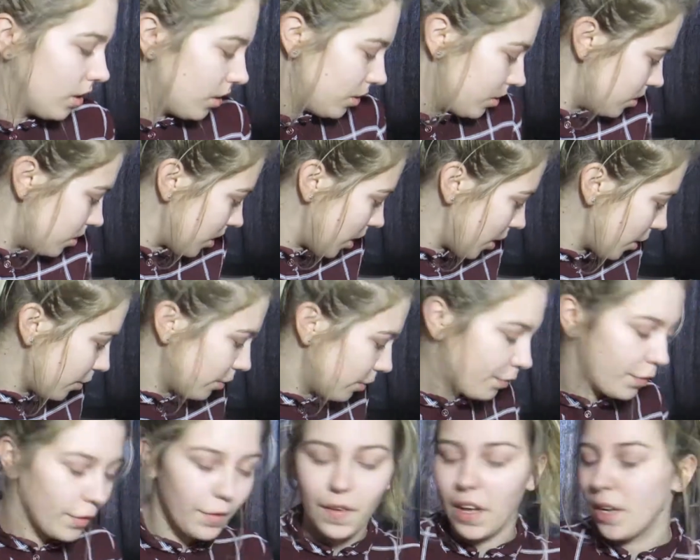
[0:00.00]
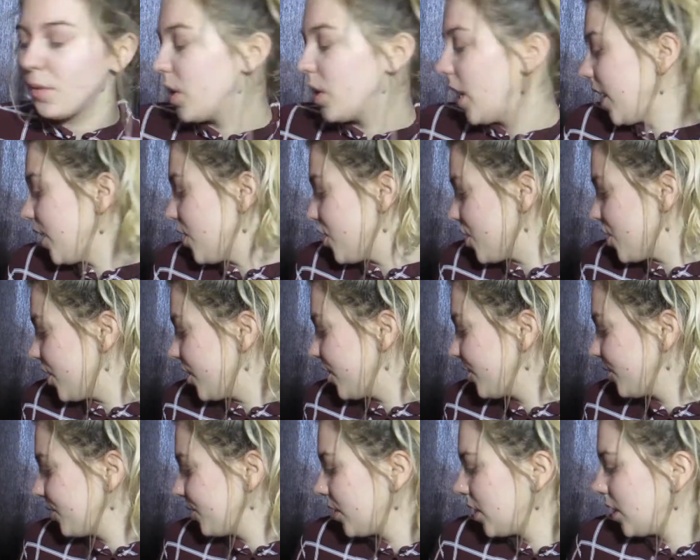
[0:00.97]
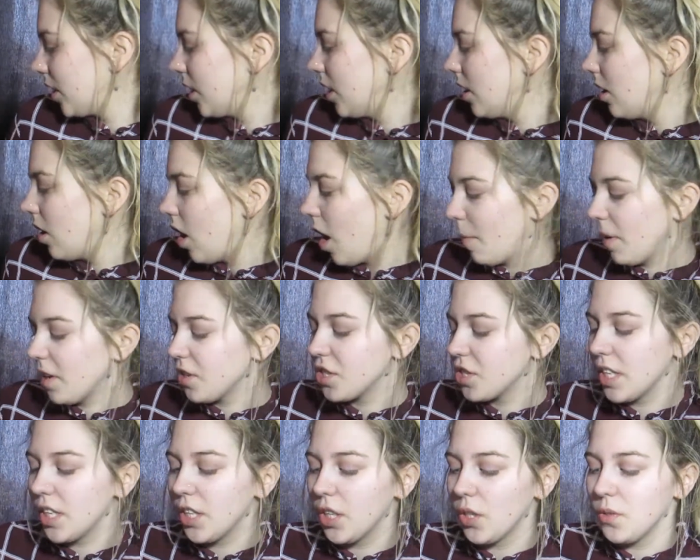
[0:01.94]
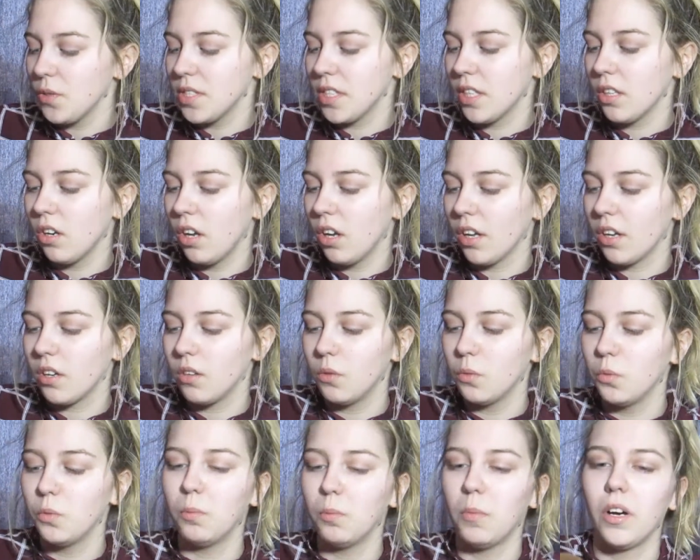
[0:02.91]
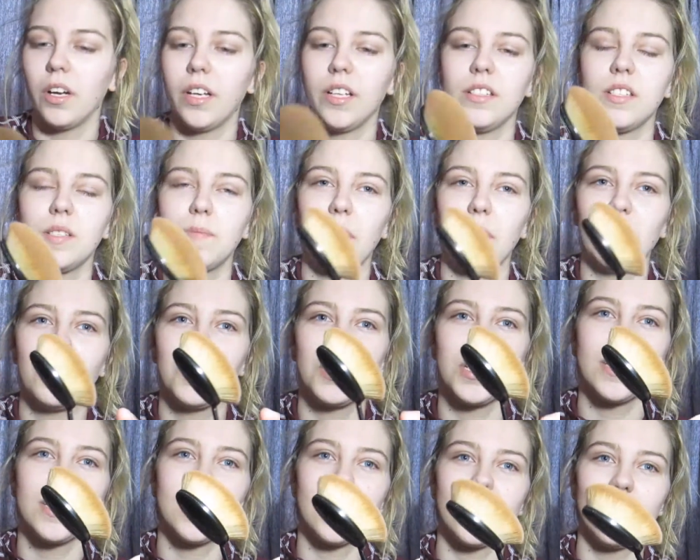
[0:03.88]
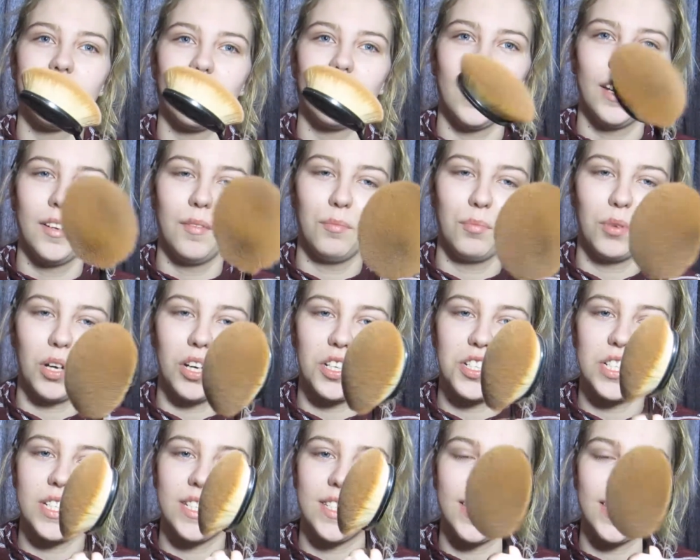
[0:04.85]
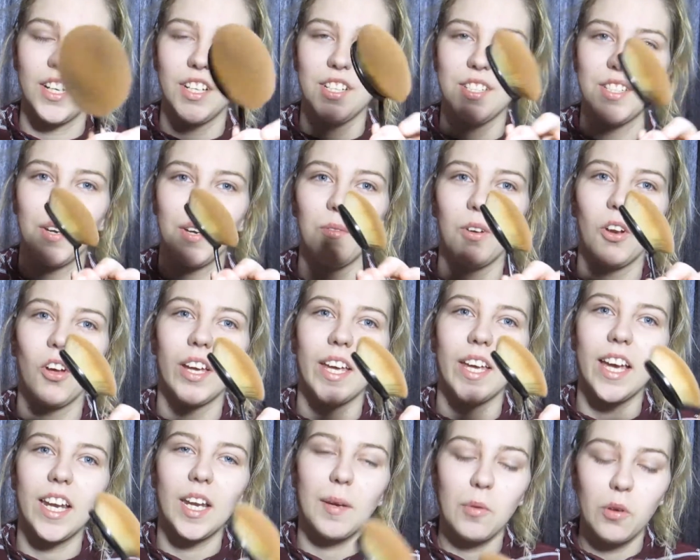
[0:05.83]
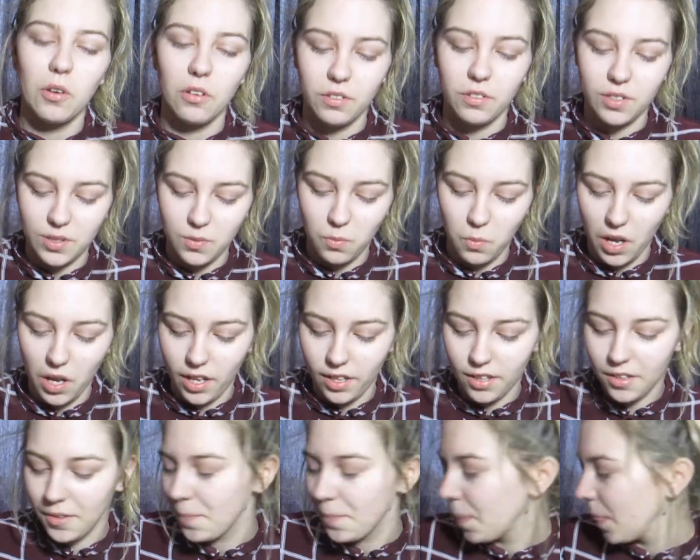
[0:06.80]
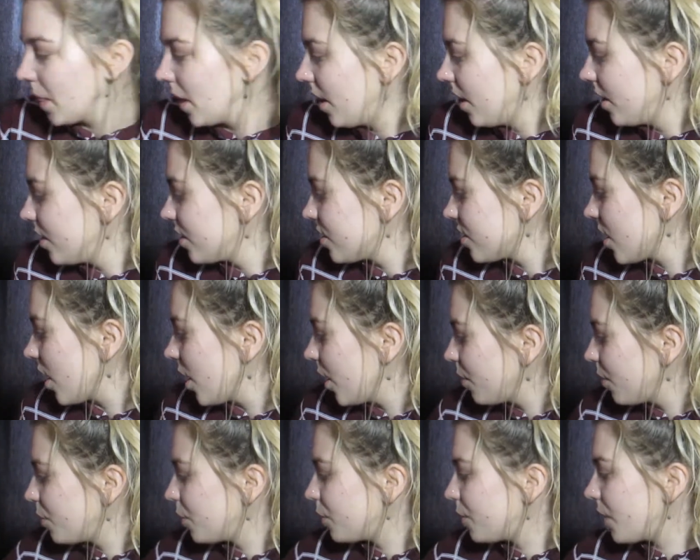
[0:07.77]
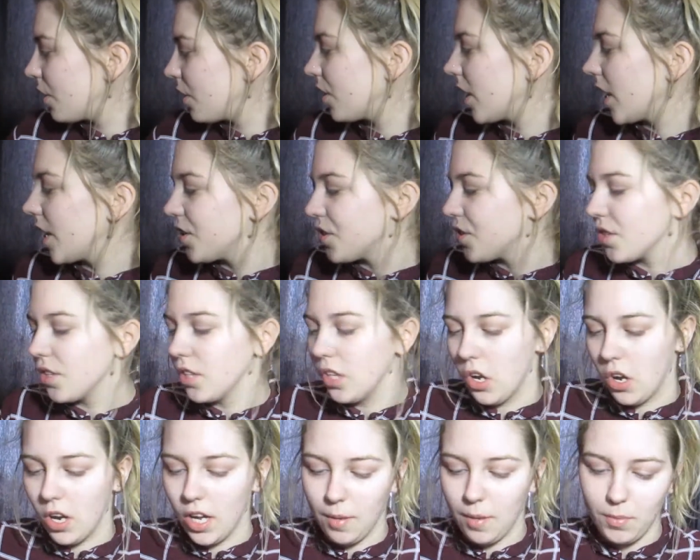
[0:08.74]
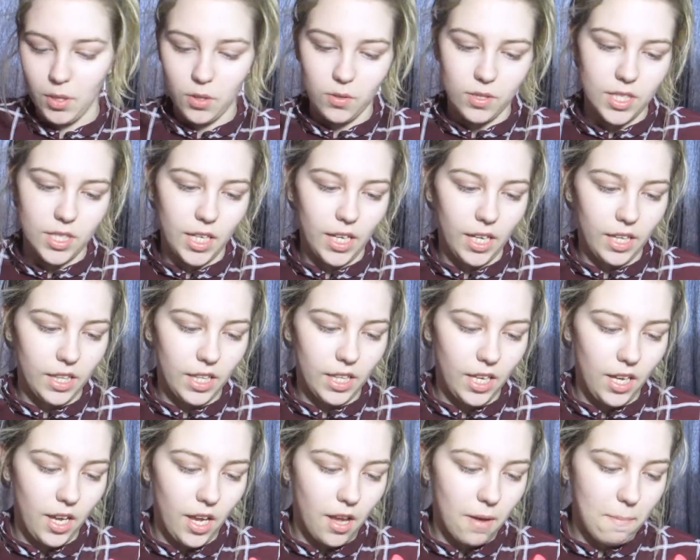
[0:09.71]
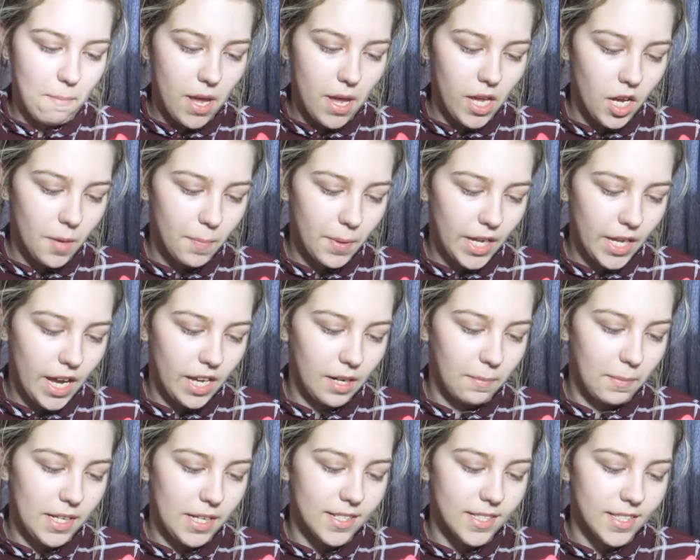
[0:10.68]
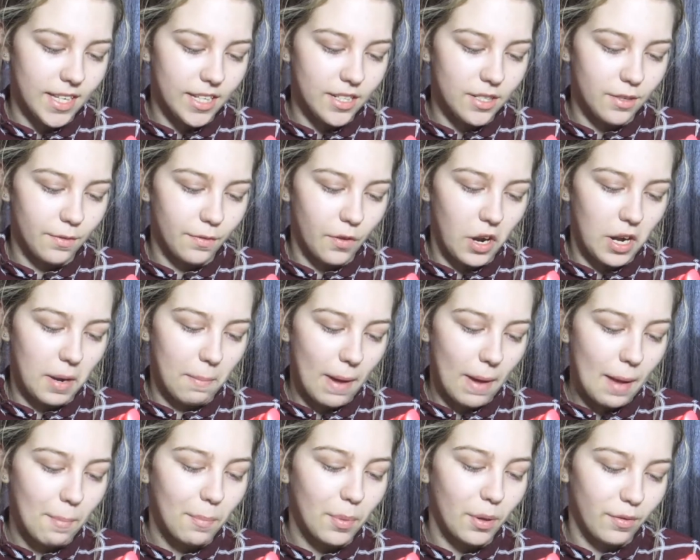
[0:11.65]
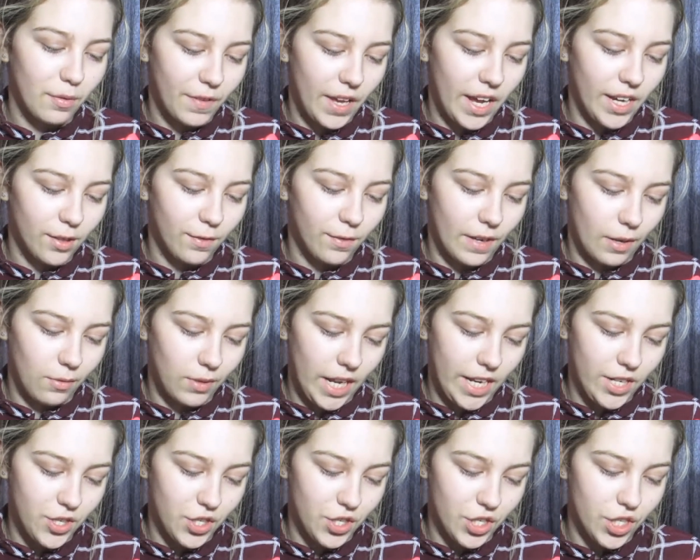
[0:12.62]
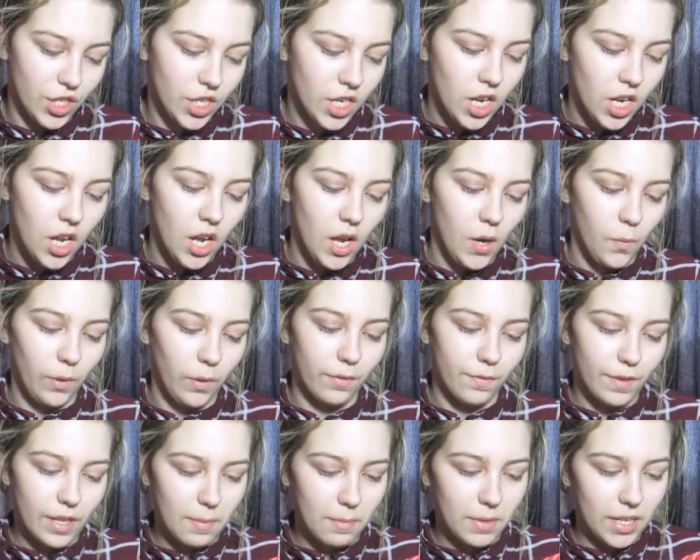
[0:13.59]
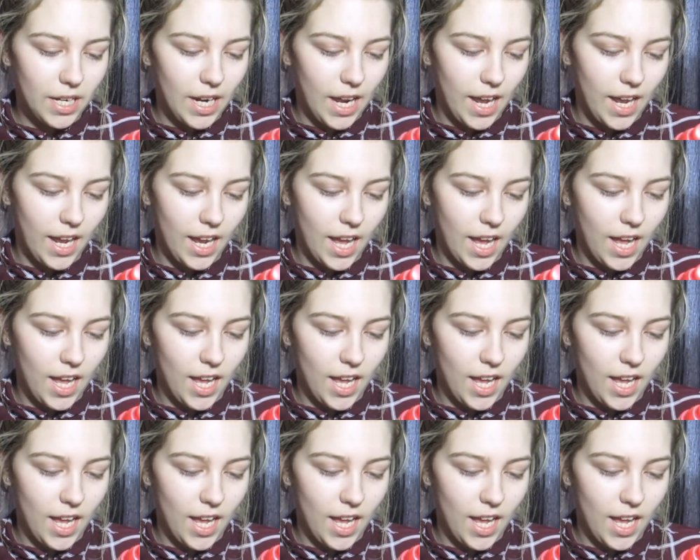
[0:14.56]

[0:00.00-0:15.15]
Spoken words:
So for foundation, I'm actually using like all my sponges and brushes that I don't like anymore as well. So for foundation I'm using the Makeup Academy Skin Define Matte Perfect Foundation with vitamin A